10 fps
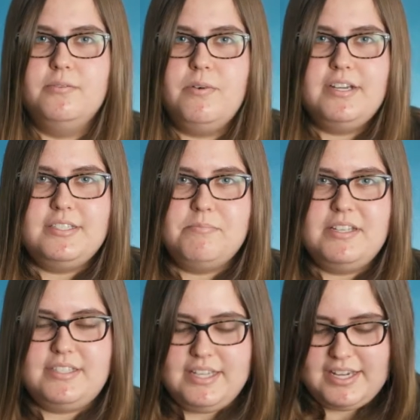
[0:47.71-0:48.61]
One
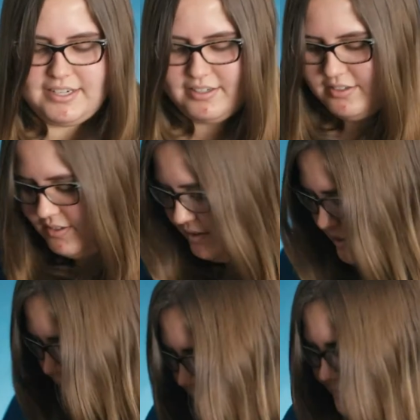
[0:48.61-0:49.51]
is missing.
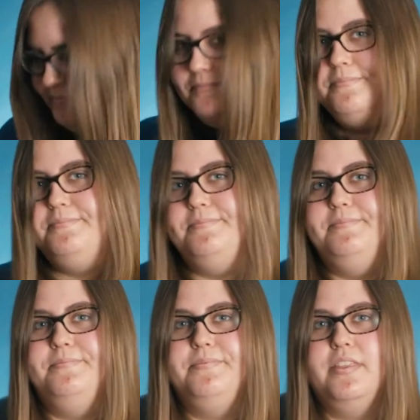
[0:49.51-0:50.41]
You
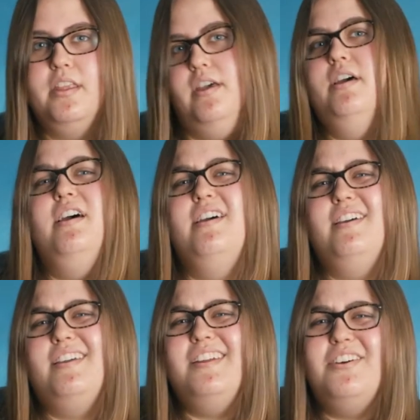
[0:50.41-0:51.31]
know,
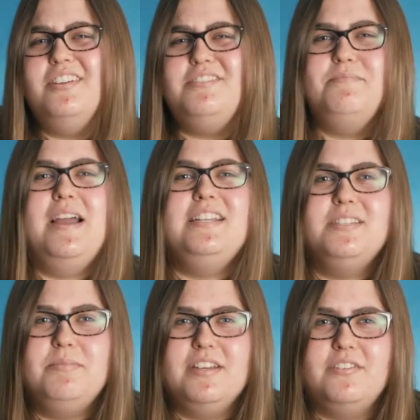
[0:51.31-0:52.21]
this
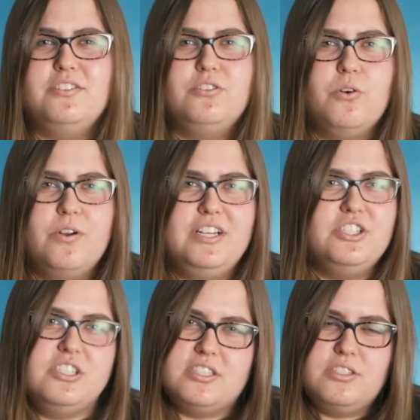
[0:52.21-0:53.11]
reminds me of a story
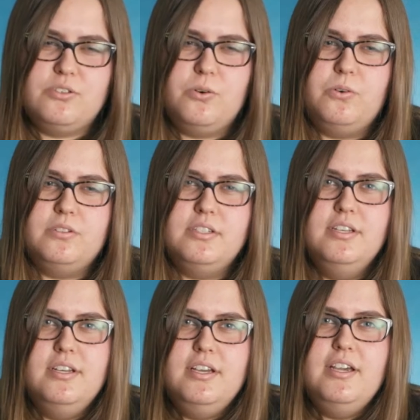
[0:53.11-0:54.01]
Jesus told.
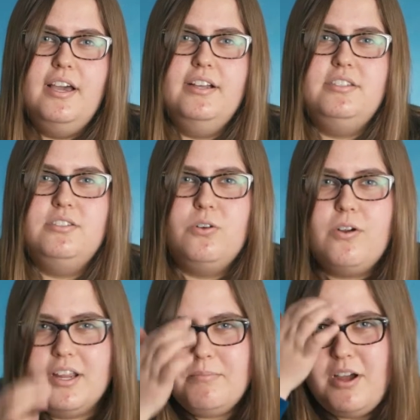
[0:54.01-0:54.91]
It's a
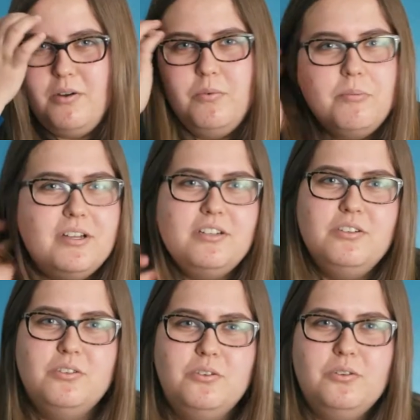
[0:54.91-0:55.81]
story about a woman
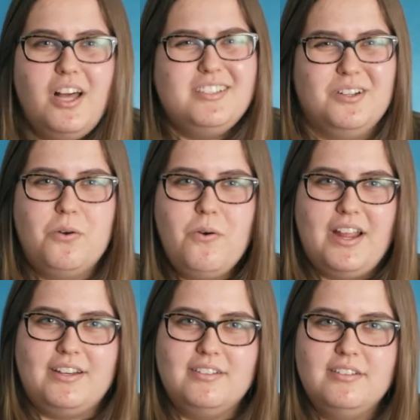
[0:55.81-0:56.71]
who lost a
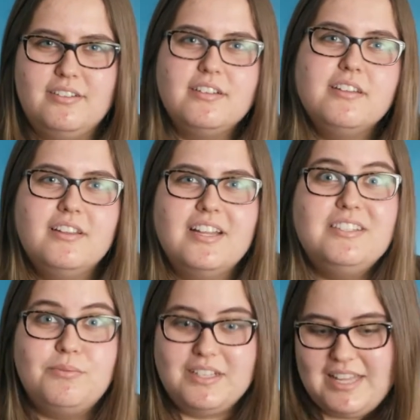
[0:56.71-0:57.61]
coin.
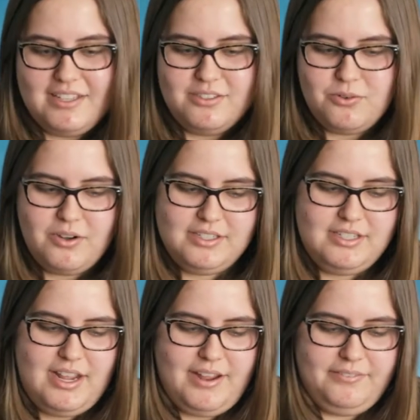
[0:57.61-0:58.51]
Let's read that story
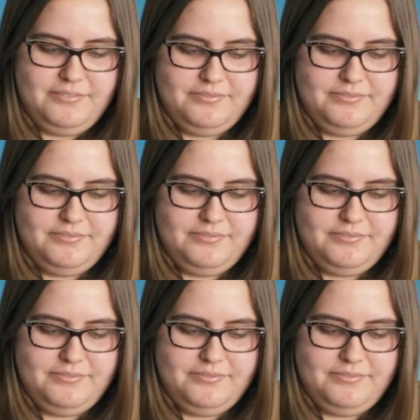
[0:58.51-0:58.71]
today.